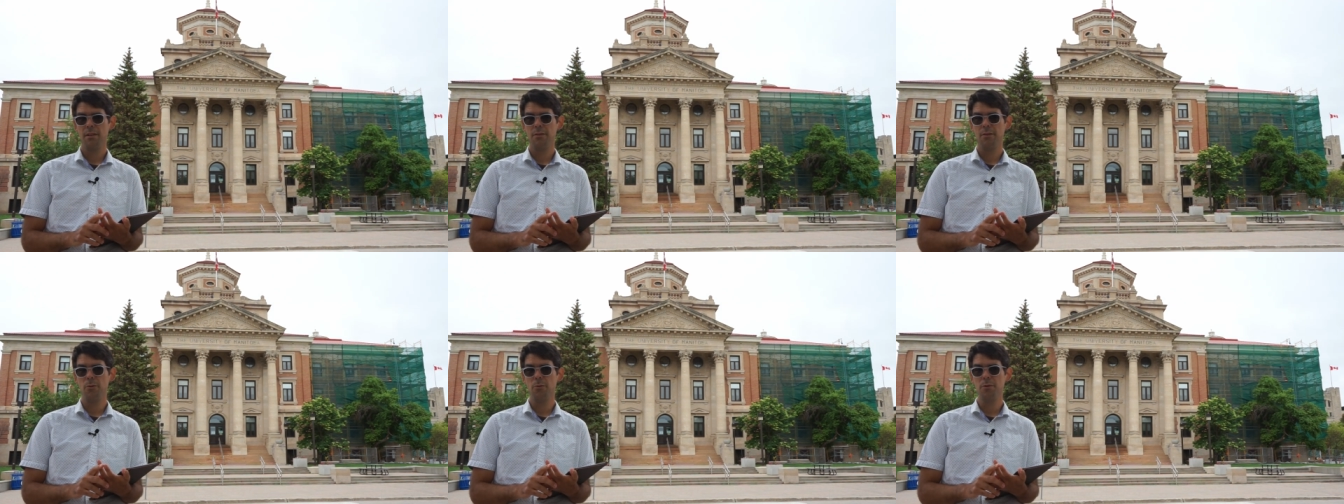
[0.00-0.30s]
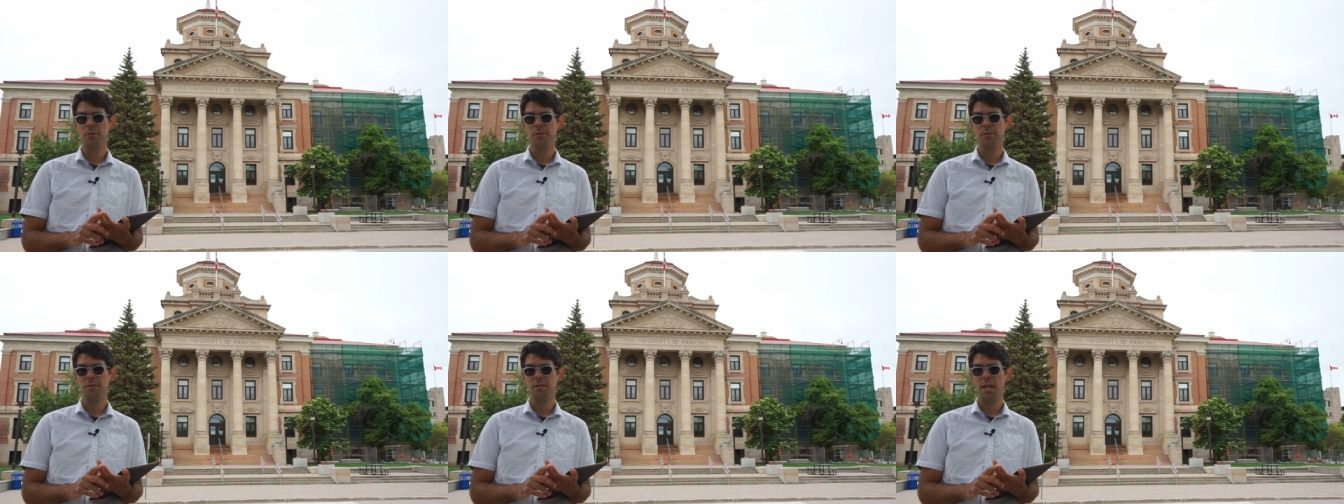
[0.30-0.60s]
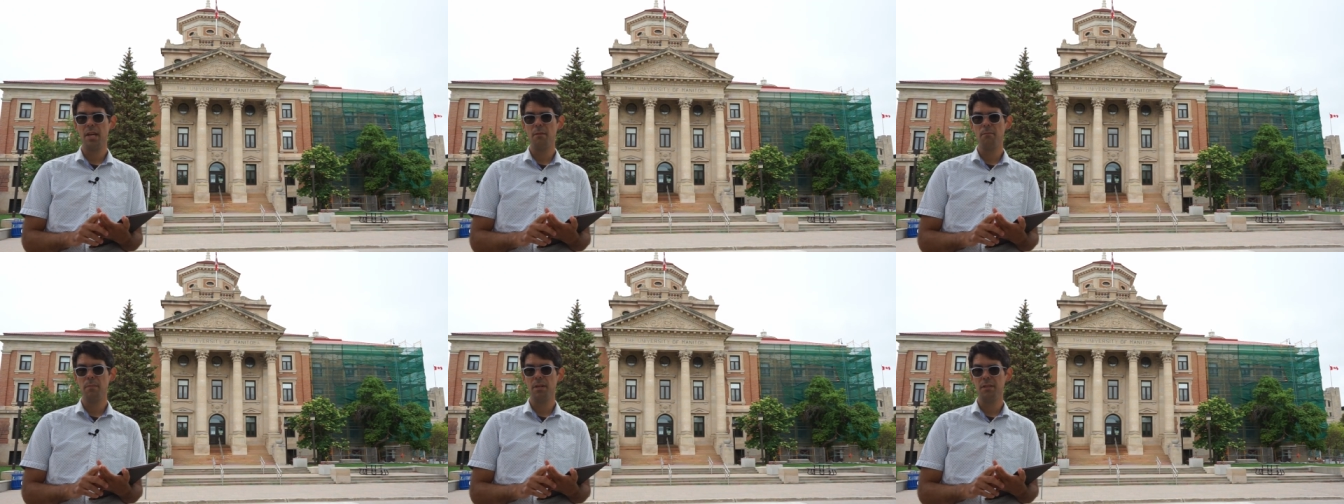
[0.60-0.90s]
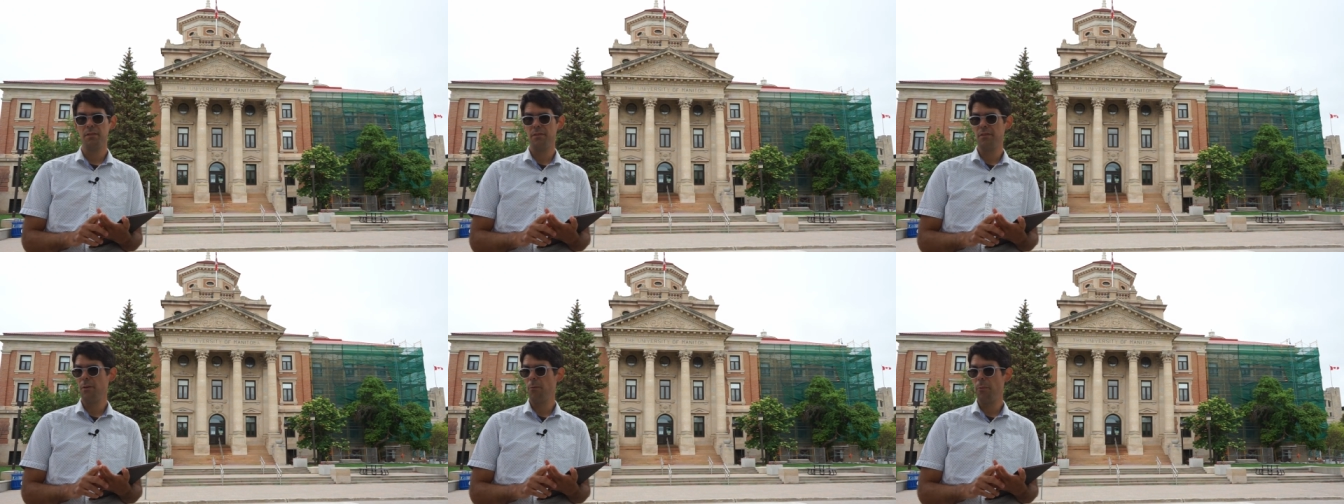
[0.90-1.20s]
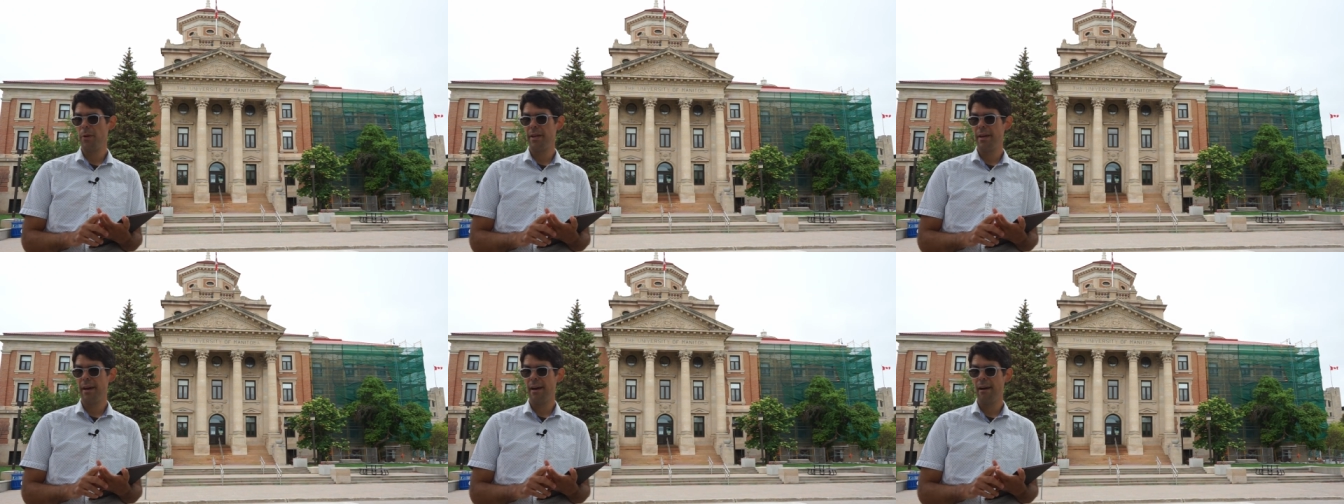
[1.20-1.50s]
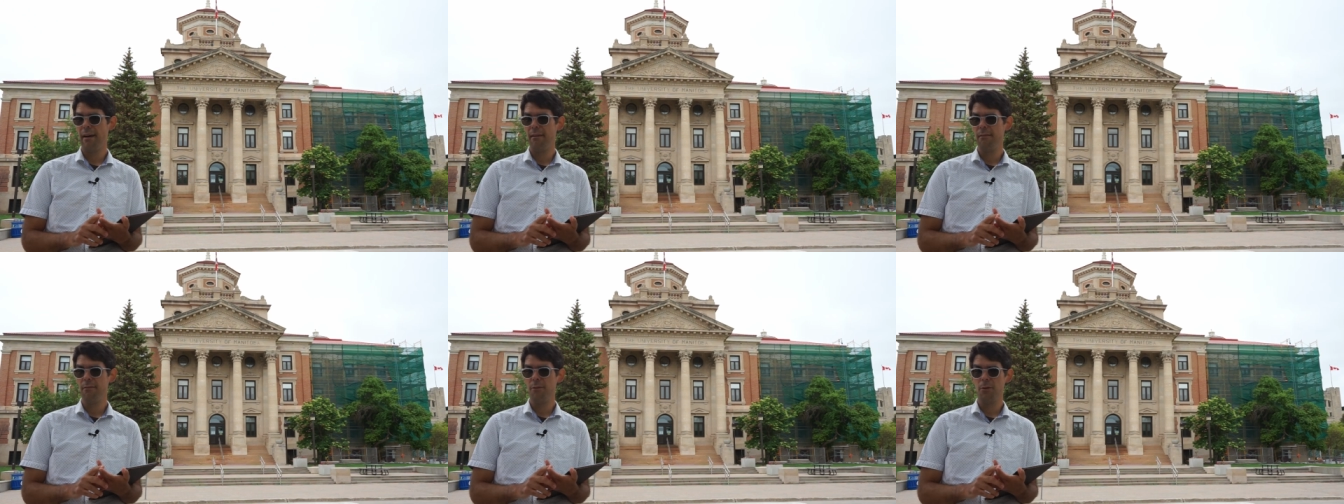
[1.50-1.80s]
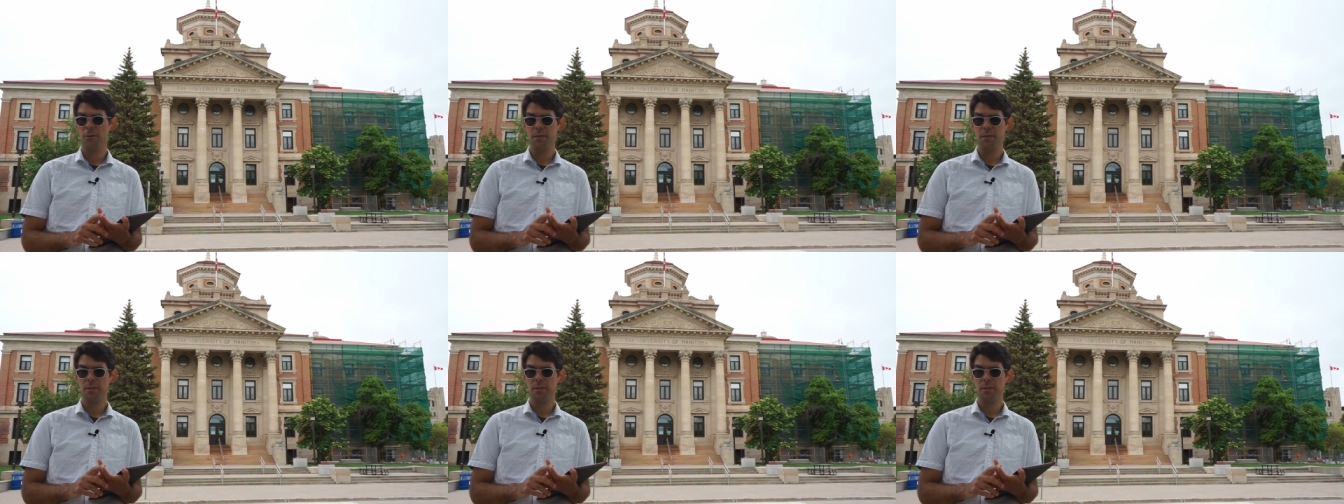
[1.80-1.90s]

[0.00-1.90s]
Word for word: Those statements that we have,